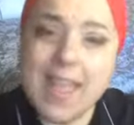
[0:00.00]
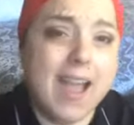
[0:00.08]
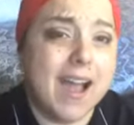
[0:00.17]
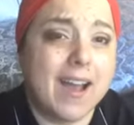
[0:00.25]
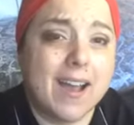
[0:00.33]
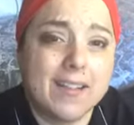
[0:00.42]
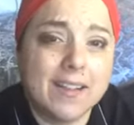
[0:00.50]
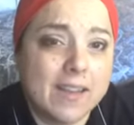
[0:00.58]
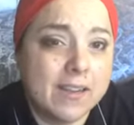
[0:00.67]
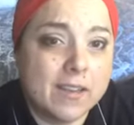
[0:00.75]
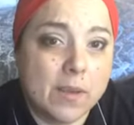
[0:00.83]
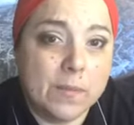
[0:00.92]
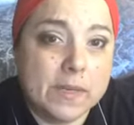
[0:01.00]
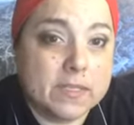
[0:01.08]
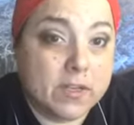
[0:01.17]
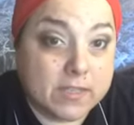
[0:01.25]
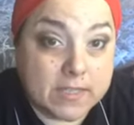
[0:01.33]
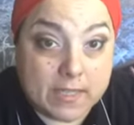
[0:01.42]
A lot of the companies
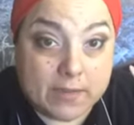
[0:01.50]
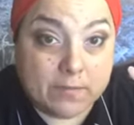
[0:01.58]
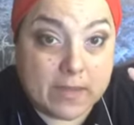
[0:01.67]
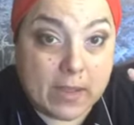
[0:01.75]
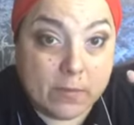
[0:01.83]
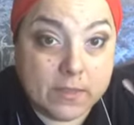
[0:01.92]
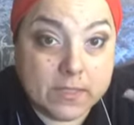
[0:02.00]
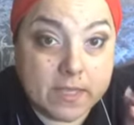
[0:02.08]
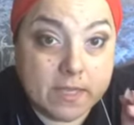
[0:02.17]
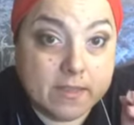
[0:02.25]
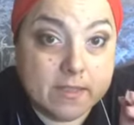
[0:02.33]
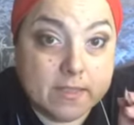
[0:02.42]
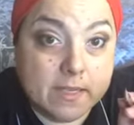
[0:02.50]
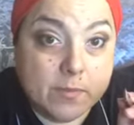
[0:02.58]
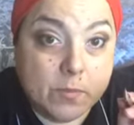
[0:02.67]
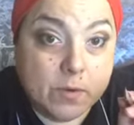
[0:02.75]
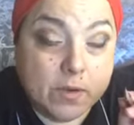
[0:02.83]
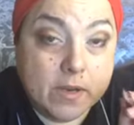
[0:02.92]
aren't selling flat ones like this
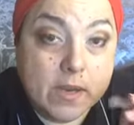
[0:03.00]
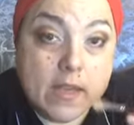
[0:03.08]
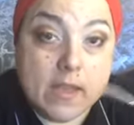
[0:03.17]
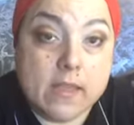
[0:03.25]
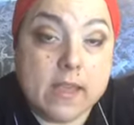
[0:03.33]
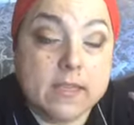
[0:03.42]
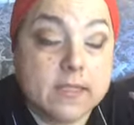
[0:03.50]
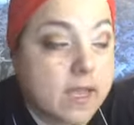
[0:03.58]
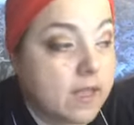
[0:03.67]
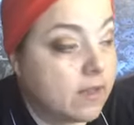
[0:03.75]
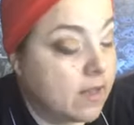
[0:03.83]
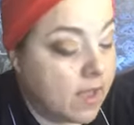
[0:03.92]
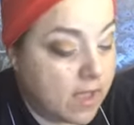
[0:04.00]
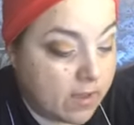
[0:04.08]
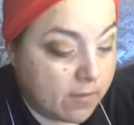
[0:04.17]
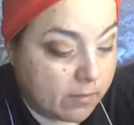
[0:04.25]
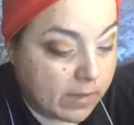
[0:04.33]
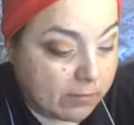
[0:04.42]
anymore. They
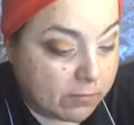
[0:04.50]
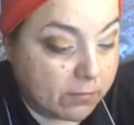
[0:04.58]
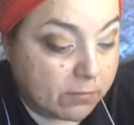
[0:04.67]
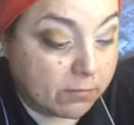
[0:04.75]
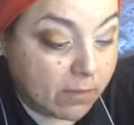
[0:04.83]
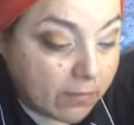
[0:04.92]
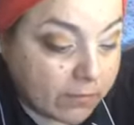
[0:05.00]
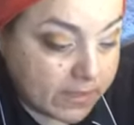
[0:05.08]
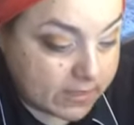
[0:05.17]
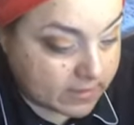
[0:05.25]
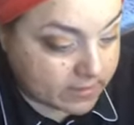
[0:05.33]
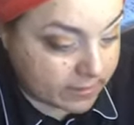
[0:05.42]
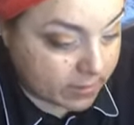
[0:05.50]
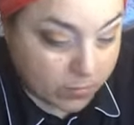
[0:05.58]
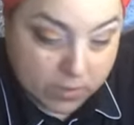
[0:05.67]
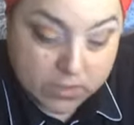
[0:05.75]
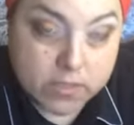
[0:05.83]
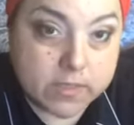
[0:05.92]
sell like fluffy concealer
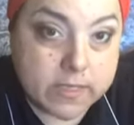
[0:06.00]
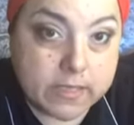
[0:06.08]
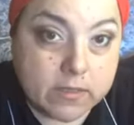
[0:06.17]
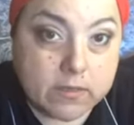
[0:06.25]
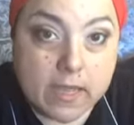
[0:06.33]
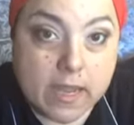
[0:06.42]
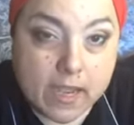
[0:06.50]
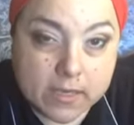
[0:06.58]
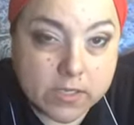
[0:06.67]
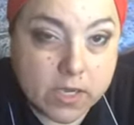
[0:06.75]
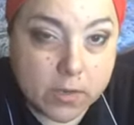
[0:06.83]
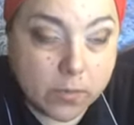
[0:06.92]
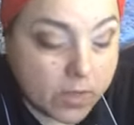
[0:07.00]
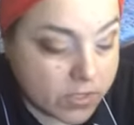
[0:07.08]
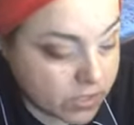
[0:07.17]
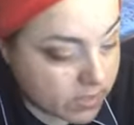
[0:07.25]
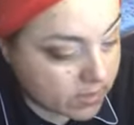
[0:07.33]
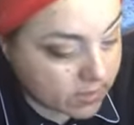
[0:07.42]
brushes. They look like eyeshadow
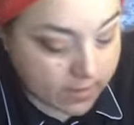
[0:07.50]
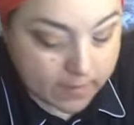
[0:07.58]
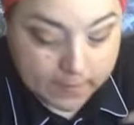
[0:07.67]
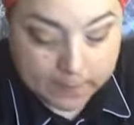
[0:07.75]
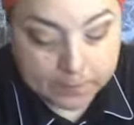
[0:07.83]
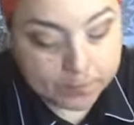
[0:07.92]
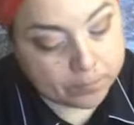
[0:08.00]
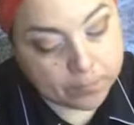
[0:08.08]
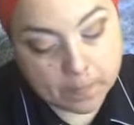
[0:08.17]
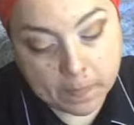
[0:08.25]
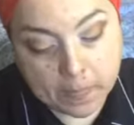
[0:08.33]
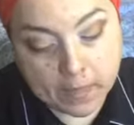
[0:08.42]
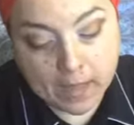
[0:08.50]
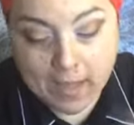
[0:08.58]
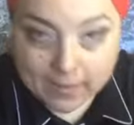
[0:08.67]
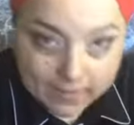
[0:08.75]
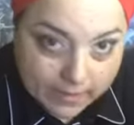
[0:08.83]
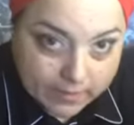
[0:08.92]
brushes.
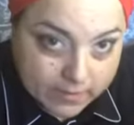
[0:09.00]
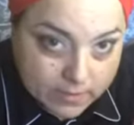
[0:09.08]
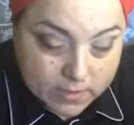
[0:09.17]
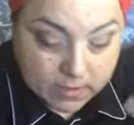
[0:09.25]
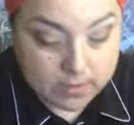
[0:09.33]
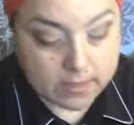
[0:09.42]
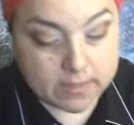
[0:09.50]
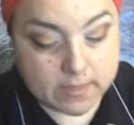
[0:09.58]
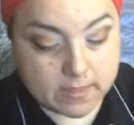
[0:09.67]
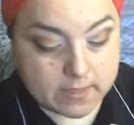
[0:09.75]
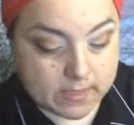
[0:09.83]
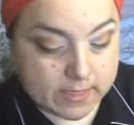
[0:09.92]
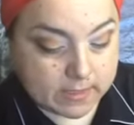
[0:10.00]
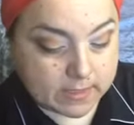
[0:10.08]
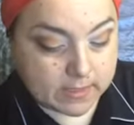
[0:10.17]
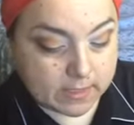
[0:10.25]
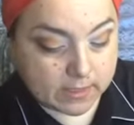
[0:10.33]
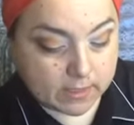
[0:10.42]
I like this because it's
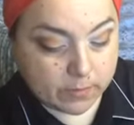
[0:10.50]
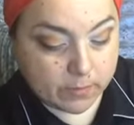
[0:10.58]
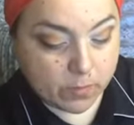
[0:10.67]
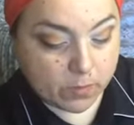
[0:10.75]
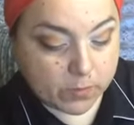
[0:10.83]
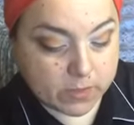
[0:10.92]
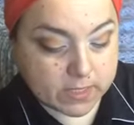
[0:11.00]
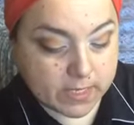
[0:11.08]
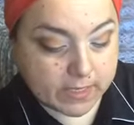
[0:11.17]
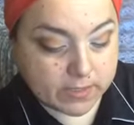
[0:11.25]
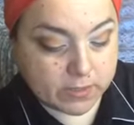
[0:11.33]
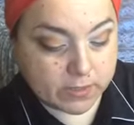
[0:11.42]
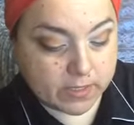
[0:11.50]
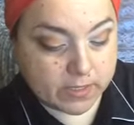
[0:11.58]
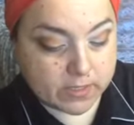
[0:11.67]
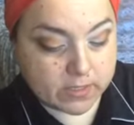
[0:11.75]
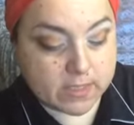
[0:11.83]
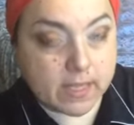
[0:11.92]
a little bit more precise. You can get
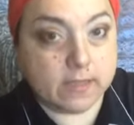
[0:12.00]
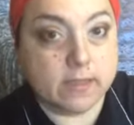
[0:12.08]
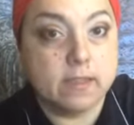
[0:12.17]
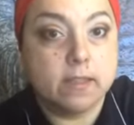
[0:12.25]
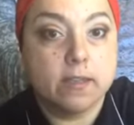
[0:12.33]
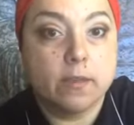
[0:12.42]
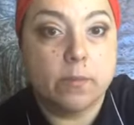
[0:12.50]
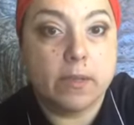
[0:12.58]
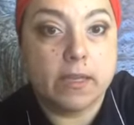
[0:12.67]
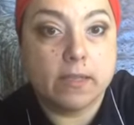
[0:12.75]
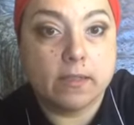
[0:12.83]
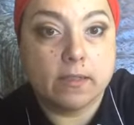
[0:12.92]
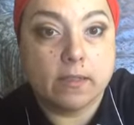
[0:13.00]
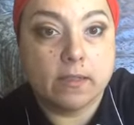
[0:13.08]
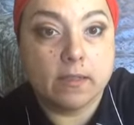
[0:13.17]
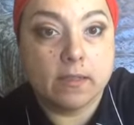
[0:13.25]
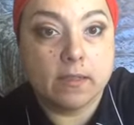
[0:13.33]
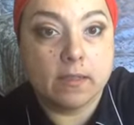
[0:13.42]
just that little bit
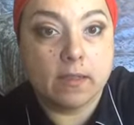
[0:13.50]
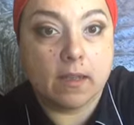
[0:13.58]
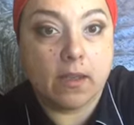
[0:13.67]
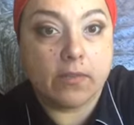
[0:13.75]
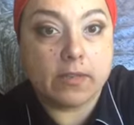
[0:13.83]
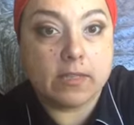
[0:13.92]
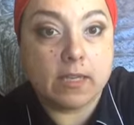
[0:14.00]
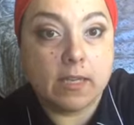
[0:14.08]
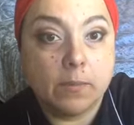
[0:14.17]
on the tip.